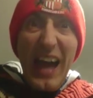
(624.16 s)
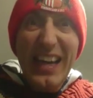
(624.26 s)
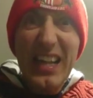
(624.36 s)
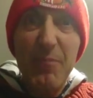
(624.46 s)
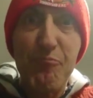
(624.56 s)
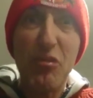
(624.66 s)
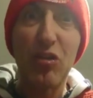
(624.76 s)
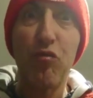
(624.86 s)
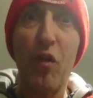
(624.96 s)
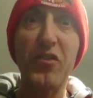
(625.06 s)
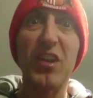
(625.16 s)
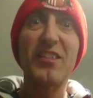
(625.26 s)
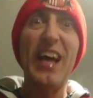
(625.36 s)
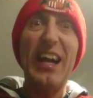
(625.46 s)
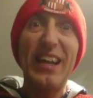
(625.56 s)
against Bristol Rovers on
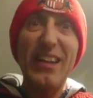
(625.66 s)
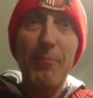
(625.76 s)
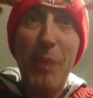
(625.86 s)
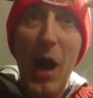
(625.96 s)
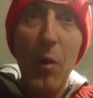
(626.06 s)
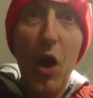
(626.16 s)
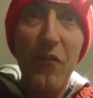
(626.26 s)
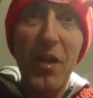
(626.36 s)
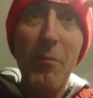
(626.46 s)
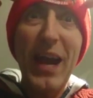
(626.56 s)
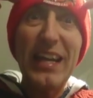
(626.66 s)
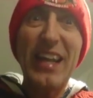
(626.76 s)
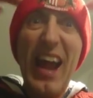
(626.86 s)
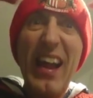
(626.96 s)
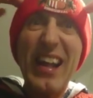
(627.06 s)
Saturday. The power of the
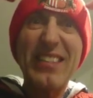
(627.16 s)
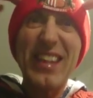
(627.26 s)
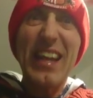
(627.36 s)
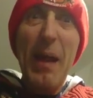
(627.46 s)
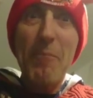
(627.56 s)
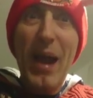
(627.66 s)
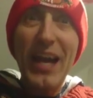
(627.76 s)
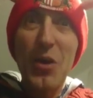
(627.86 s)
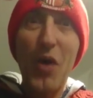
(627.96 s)
mind. Let's think mind